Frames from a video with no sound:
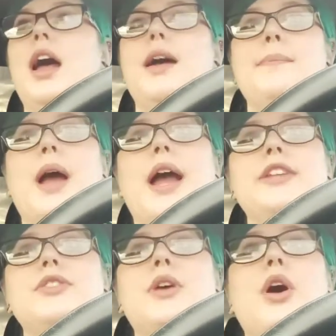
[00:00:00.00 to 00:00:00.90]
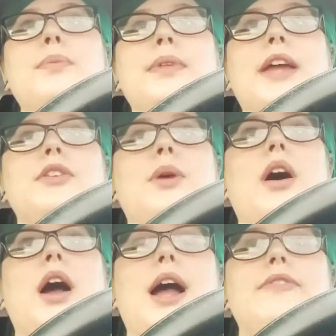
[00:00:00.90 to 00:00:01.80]
I do hope that
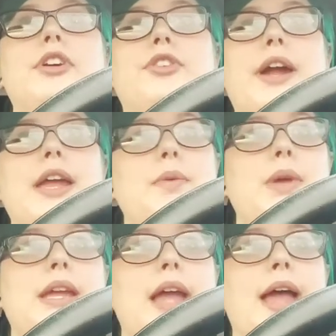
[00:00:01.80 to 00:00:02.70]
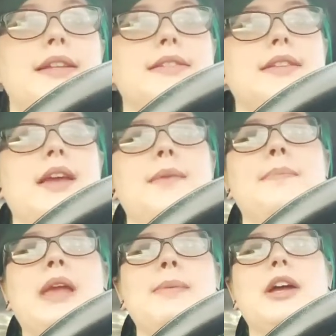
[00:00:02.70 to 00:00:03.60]
you all have a great weekend.
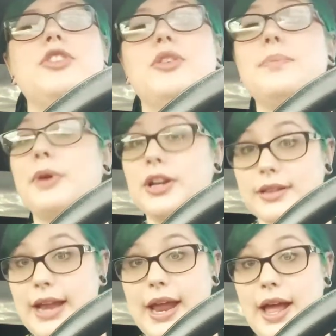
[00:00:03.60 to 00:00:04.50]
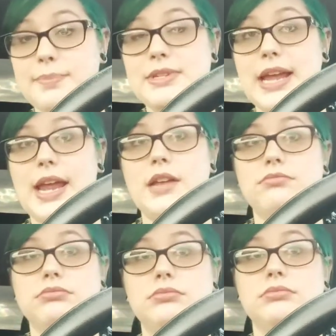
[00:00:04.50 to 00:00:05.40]
Maybe I'll do a birthday
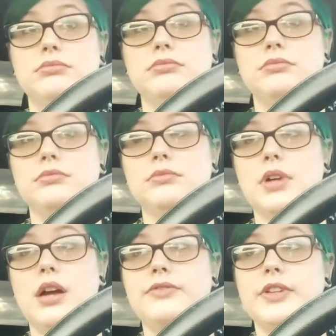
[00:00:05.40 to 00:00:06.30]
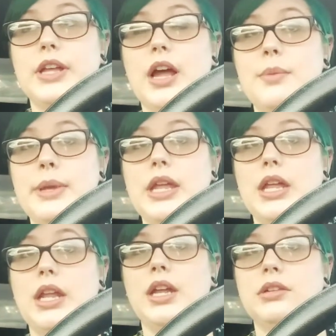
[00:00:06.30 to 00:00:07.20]
update. Hopefully I'll
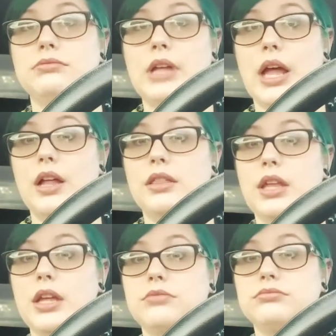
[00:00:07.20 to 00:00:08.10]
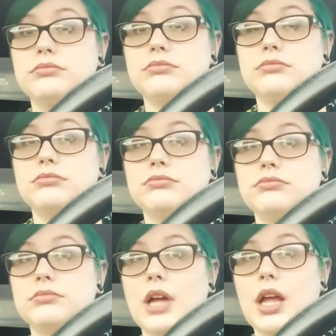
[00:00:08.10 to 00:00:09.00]
be eating healthy.
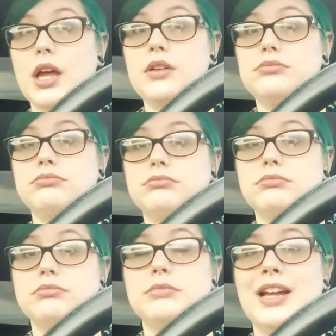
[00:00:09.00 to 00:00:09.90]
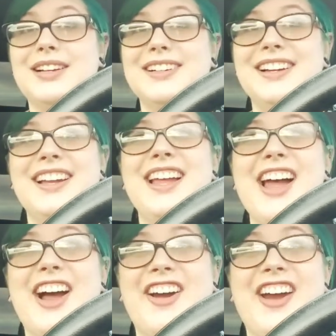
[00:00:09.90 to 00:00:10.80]
I hope.
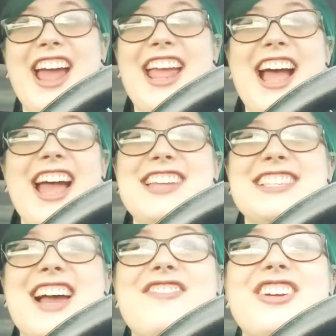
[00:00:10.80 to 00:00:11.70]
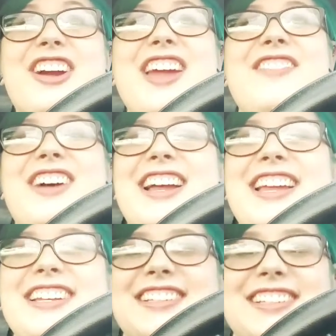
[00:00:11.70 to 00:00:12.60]
All right, guys, have a great
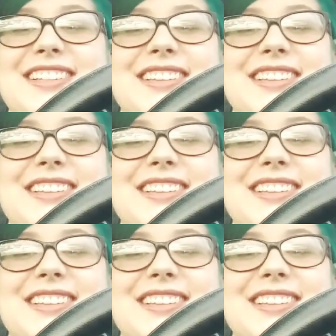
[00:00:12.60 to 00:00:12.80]
one.